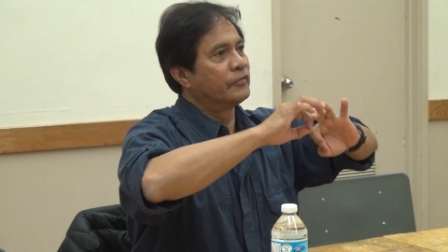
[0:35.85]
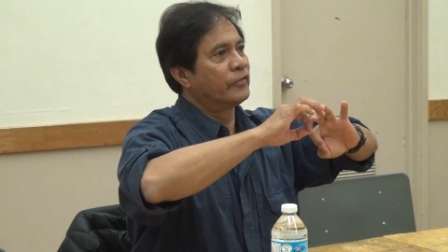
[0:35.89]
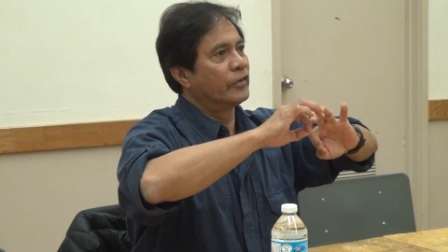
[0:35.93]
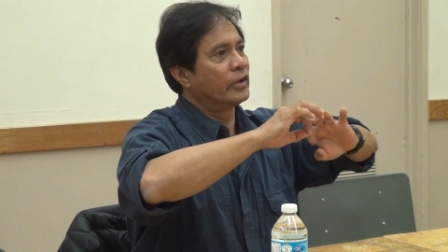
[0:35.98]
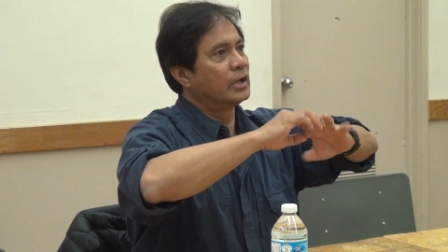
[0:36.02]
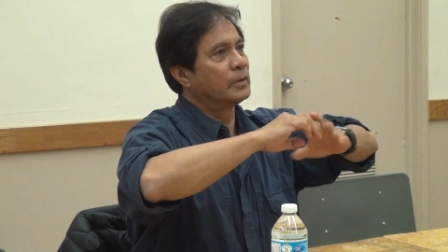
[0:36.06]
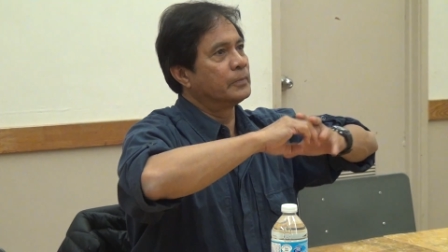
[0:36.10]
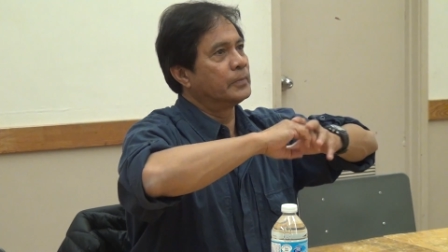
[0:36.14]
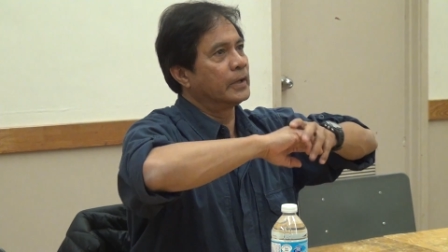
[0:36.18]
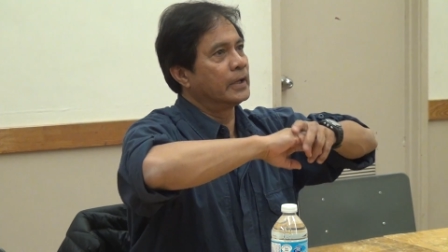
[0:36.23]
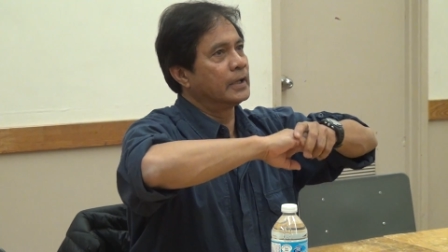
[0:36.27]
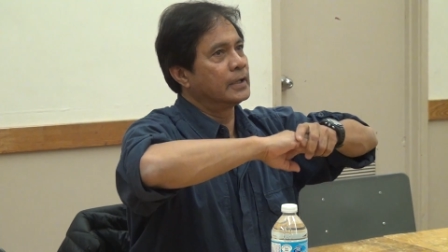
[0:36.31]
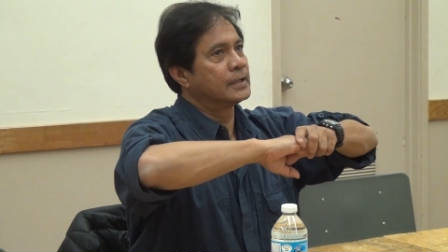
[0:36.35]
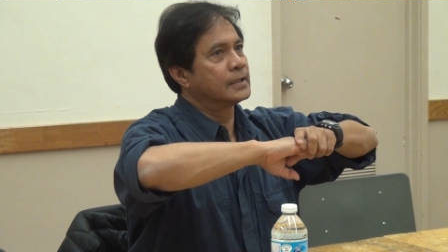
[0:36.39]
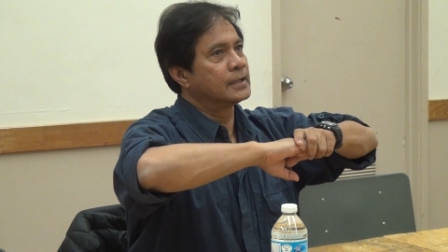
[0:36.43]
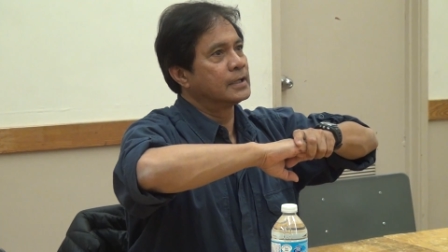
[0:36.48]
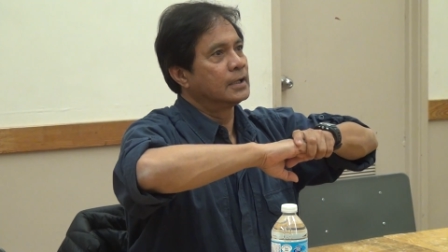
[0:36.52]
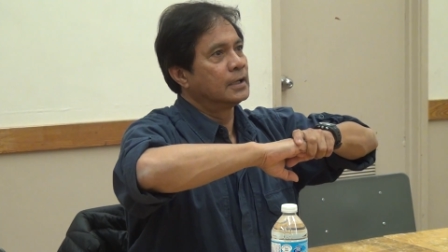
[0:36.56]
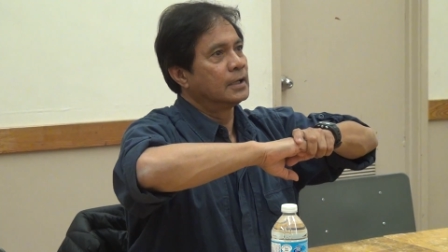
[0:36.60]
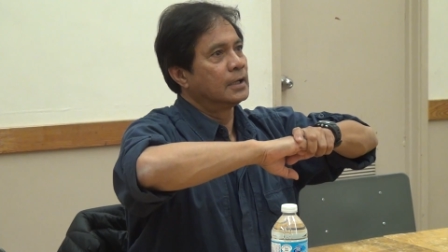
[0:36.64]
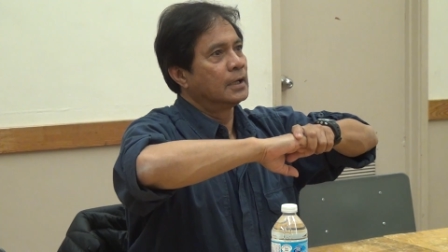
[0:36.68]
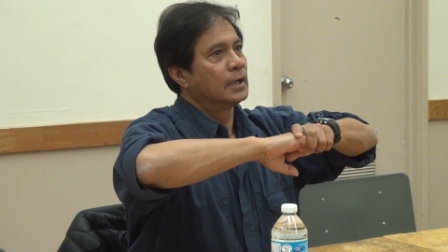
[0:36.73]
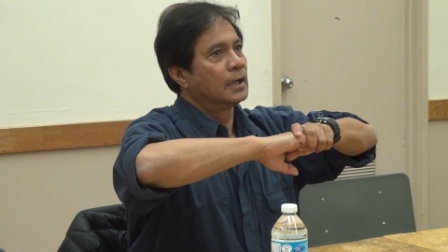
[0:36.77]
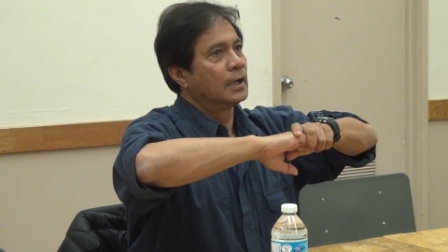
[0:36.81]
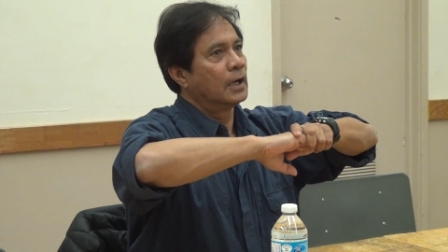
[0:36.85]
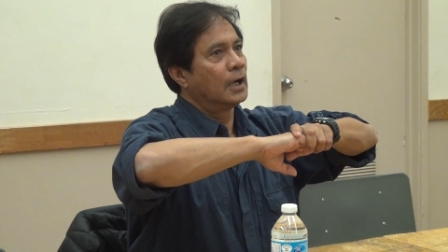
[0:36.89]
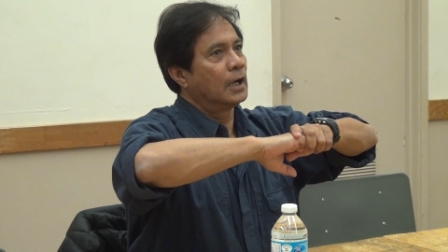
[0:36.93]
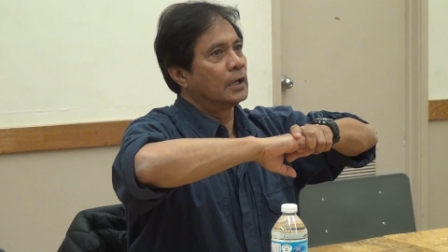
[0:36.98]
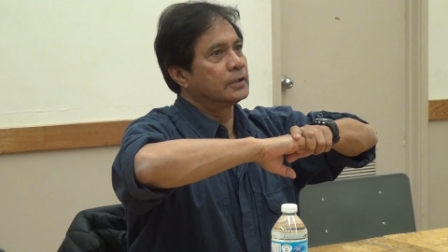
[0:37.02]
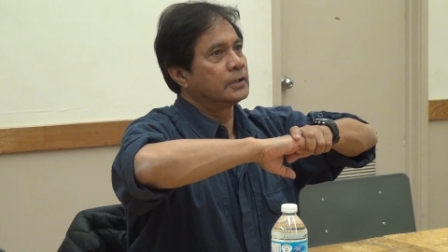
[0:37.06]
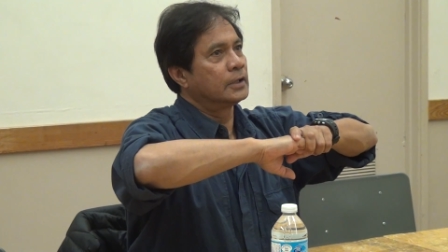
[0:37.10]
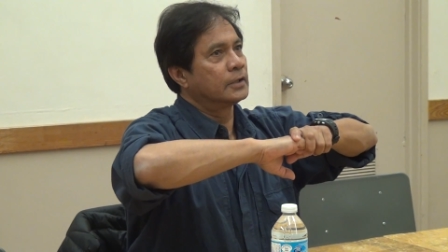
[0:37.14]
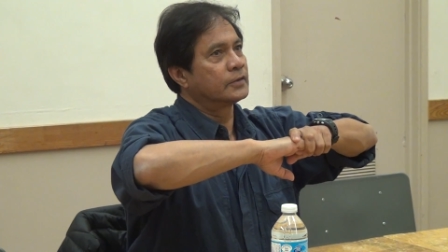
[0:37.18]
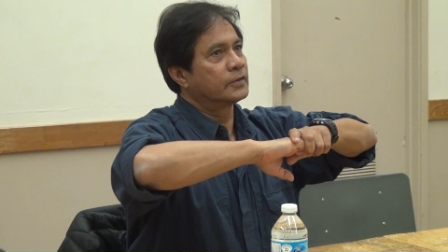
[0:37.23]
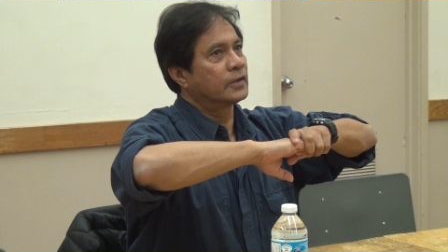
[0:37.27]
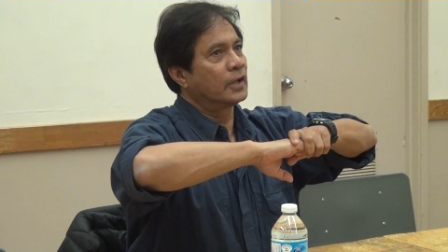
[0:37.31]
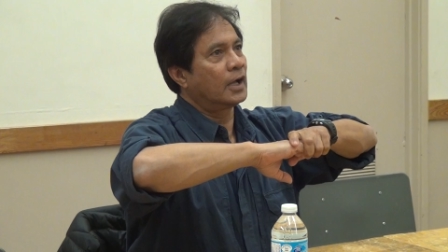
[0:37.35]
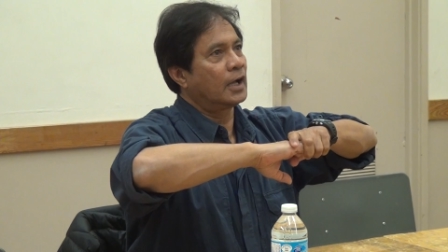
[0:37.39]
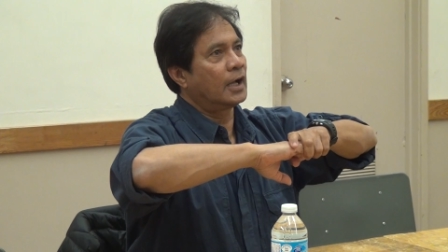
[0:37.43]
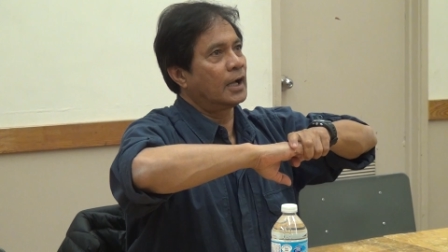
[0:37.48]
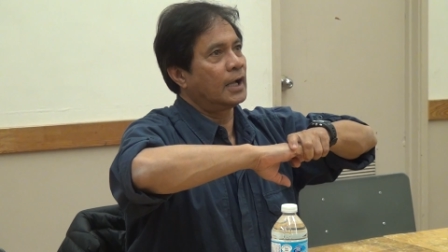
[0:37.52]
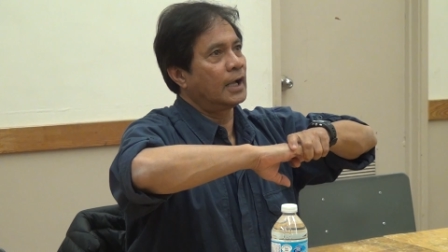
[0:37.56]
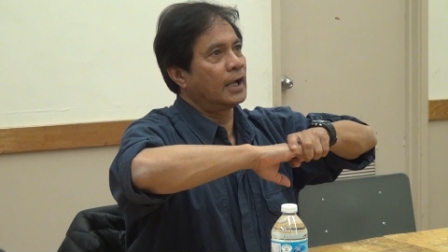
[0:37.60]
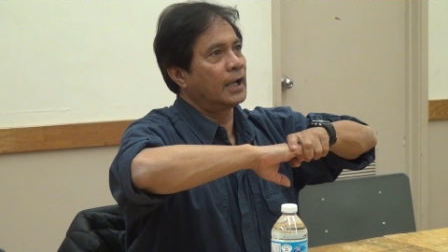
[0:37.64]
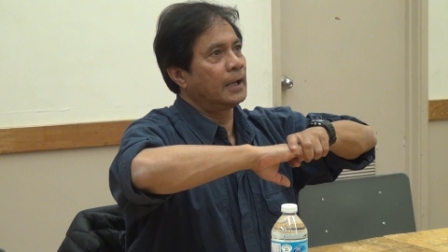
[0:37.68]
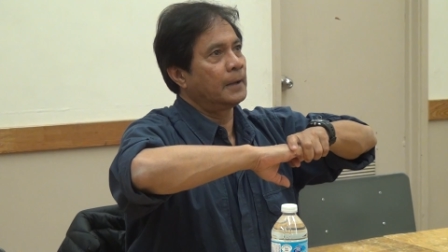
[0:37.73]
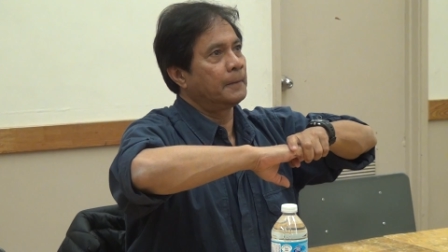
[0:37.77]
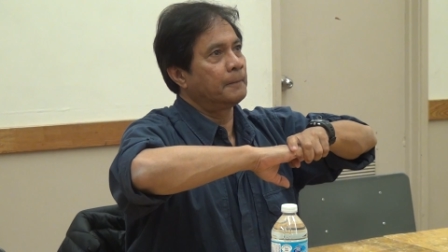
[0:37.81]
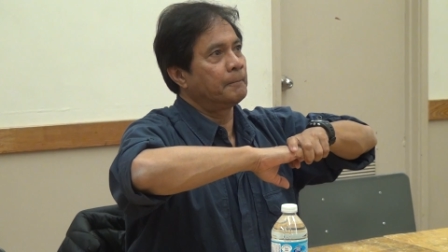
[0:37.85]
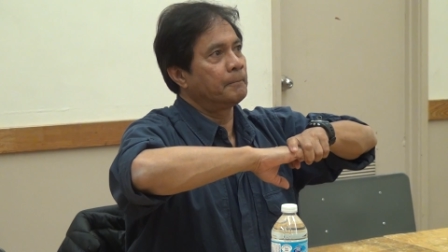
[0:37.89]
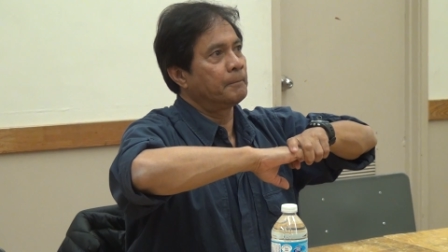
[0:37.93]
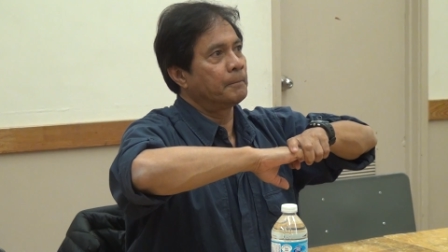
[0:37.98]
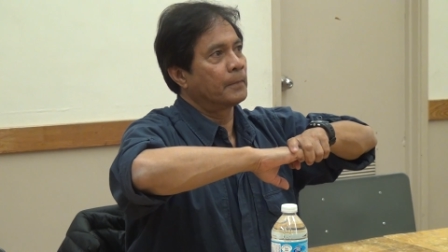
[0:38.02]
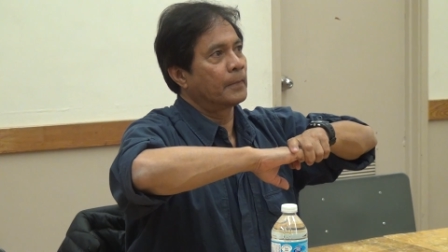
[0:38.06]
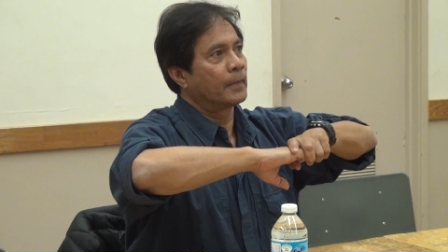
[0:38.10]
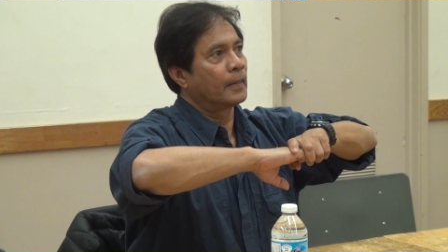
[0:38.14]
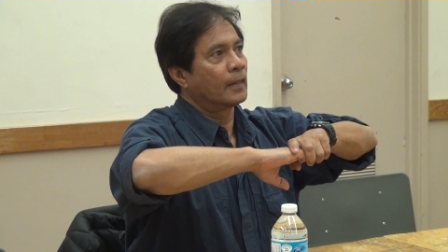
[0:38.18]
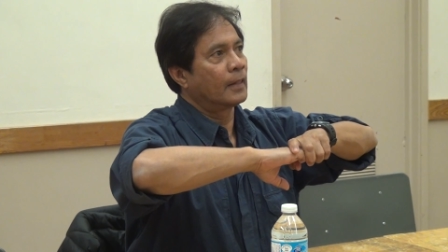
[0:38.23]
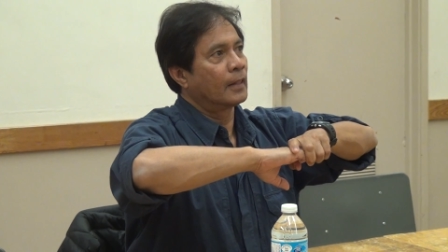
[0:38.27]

Philippines. At the time,